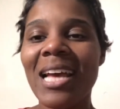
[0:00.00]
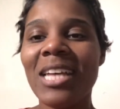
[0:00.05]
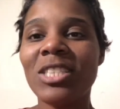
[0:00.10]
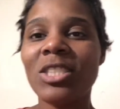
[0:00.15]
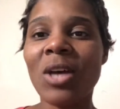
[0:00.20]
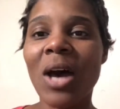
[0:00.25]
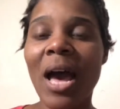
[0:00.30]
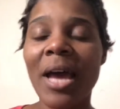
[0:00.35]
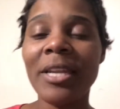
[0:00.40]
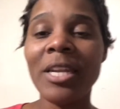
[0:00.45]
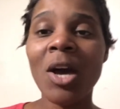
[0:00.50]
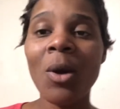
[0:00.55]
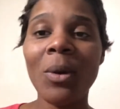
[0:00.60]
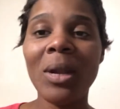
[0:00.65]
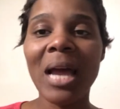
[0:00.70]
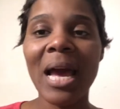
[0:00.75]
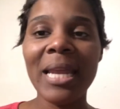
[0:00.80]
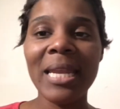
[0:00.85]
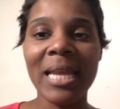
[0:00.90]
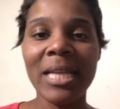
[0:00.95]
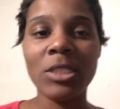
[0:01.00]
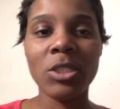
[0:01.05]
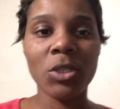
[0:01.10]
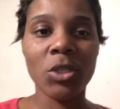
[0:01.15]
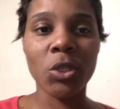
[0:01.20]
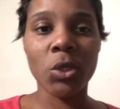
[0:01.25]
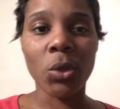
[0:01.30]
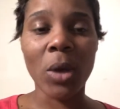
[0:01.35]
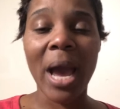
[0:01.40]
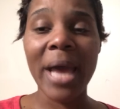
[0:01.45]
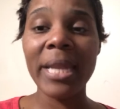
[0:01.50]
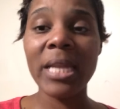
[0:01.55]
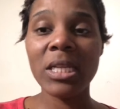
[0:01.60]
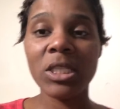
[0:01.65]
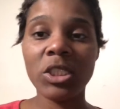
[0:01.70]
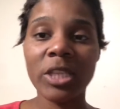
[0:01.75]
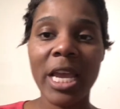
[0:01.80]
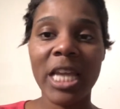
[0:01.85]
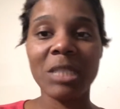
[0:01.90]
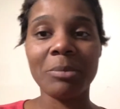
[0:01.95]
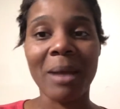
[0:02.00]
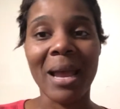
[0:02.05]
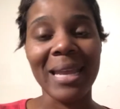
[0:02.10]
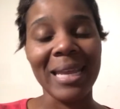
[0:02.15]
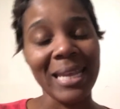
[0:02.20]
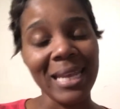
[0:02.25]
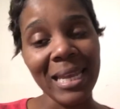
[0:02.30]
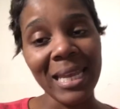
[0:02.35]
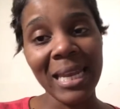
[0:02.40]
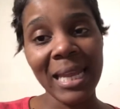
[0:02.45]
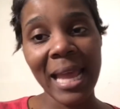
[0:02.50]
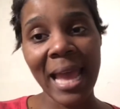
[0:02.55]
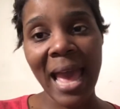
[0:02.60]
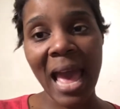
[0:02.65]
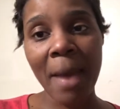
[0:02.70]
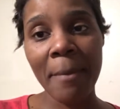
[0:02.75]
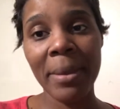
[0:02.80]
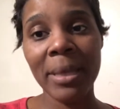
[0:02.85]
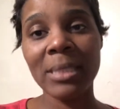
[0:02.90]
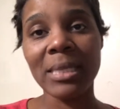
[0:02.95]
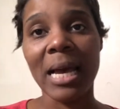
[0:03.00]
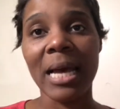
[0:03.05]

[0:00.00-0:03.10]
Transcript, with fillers: So I know what I need to do. I need to change my eating habits.